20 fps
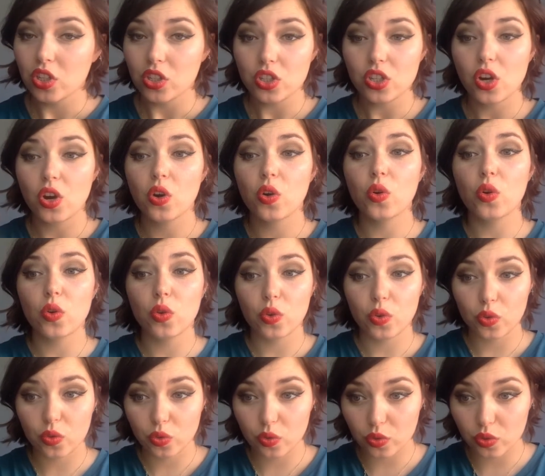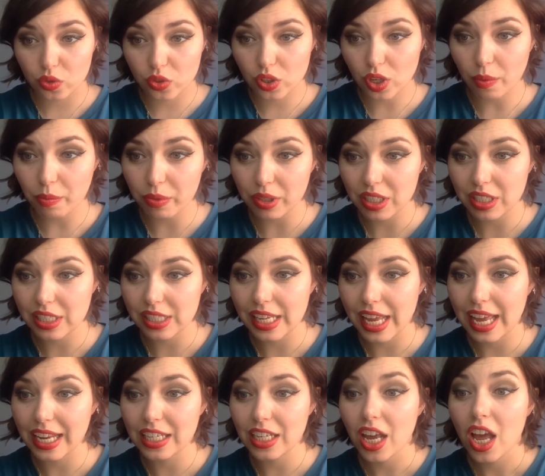So somebody
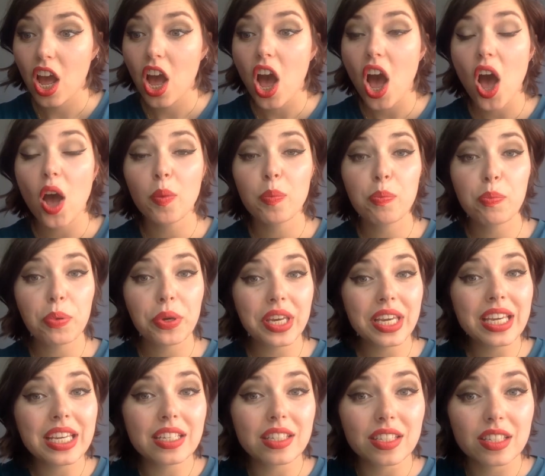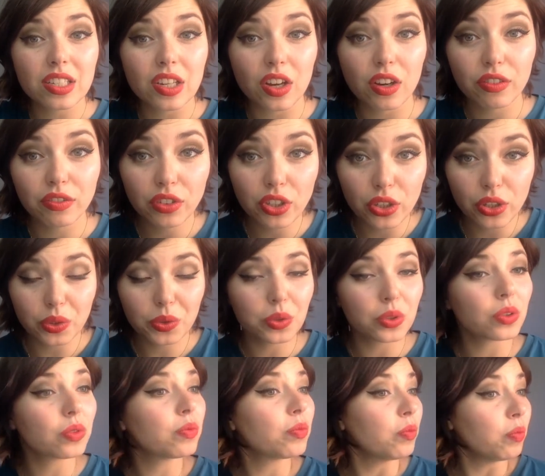said a piece of
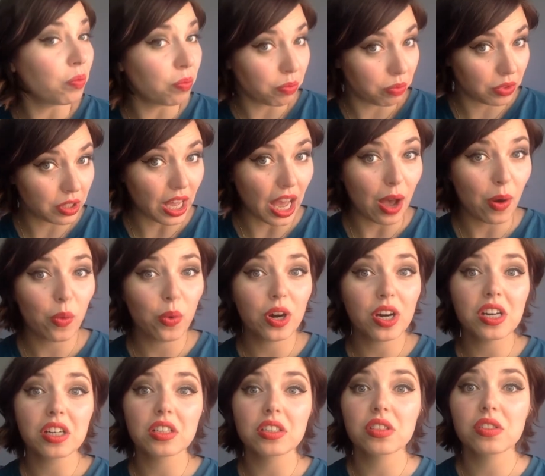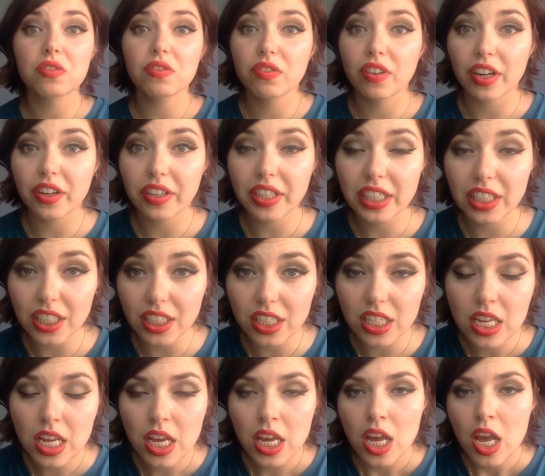news. That works, very
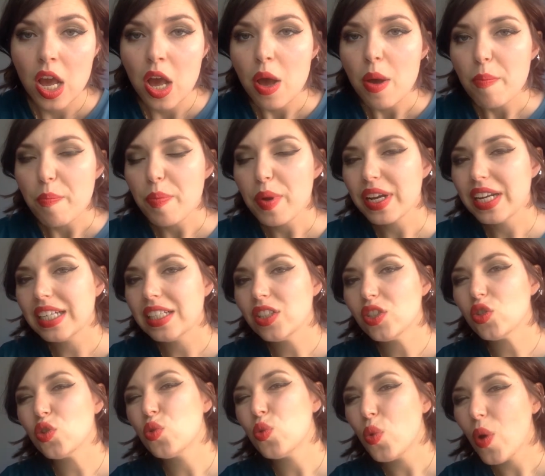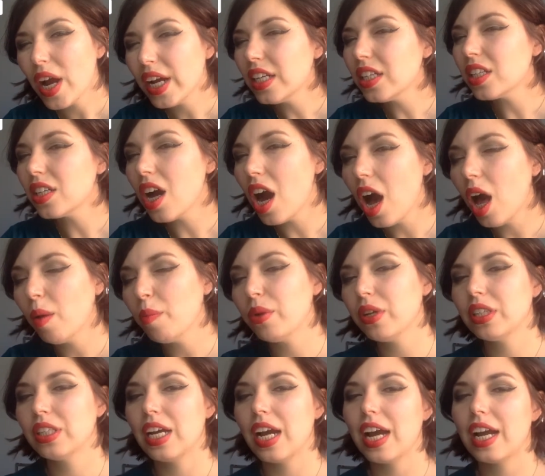good. But it's quite
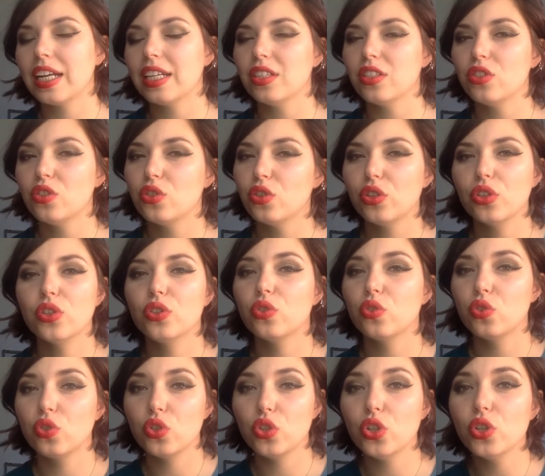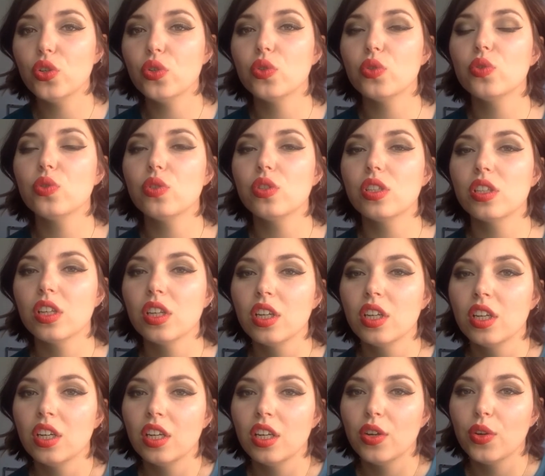common, guys, to use news
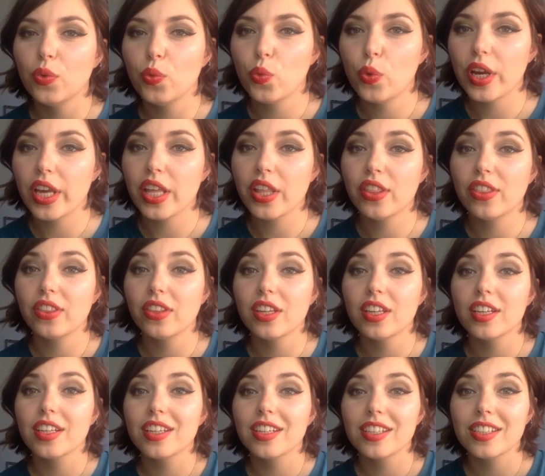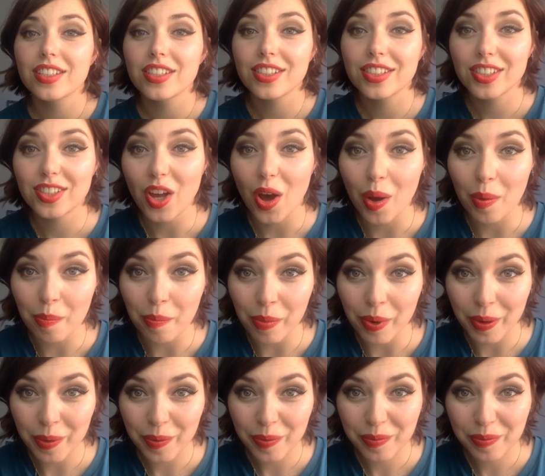with
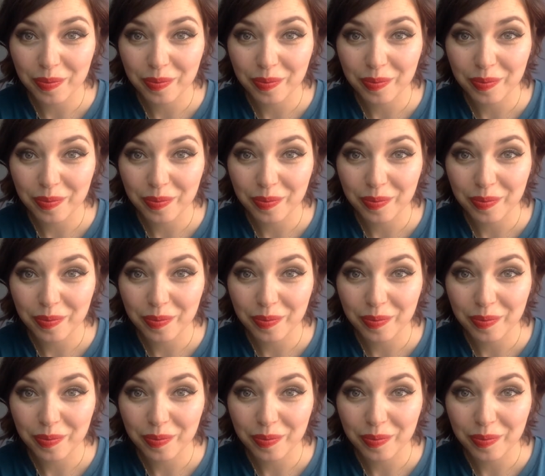some.